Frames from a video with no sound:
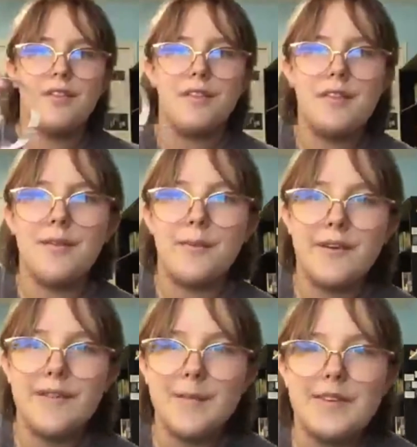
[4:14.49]
This one
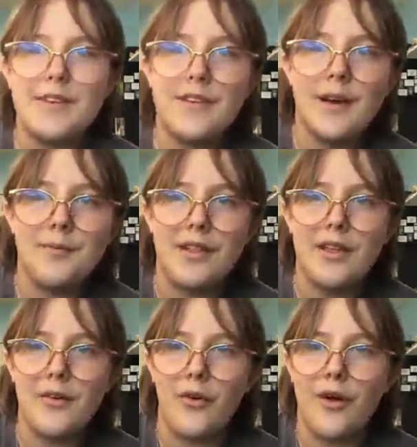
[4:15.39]
of them's turning up
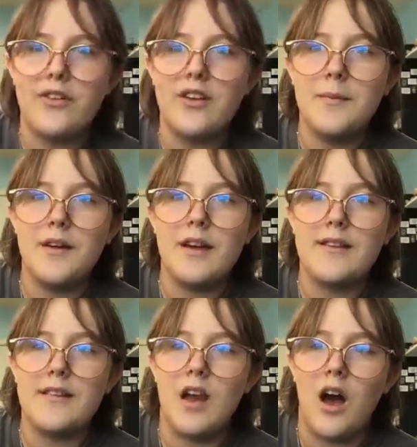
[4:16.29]
really orangey, but
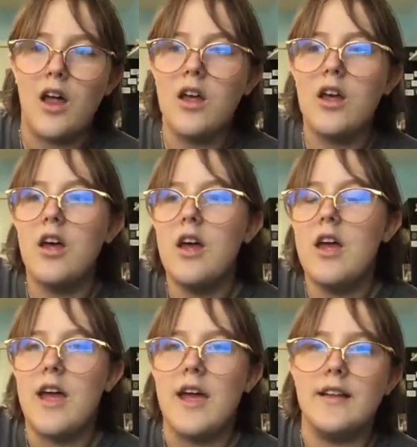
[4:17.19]
it's not.
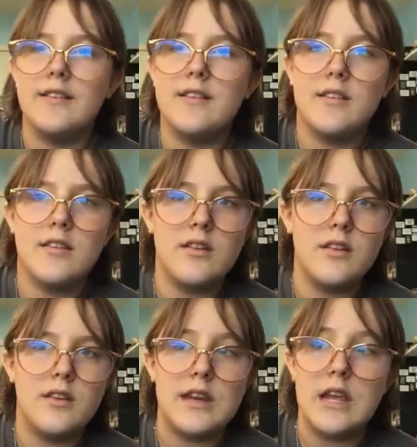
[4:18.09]
It's
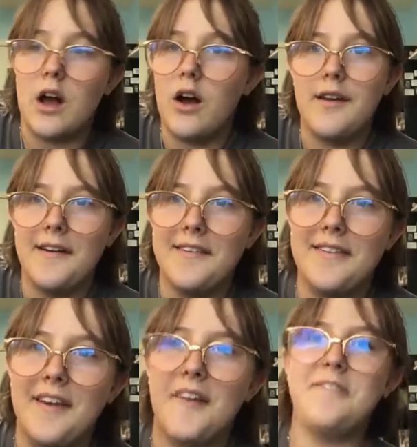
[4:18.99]
neon,
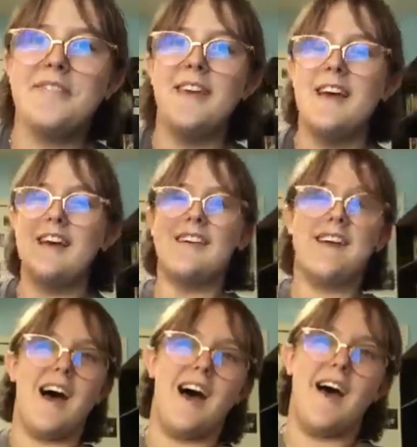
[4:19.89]
so
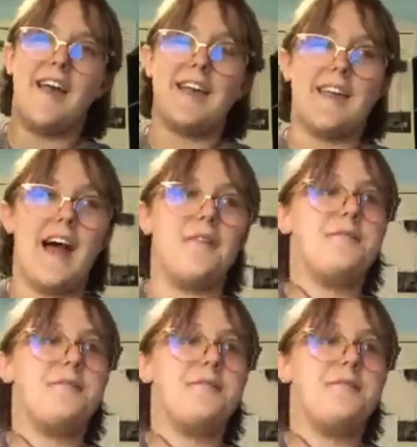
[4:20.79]
yeah.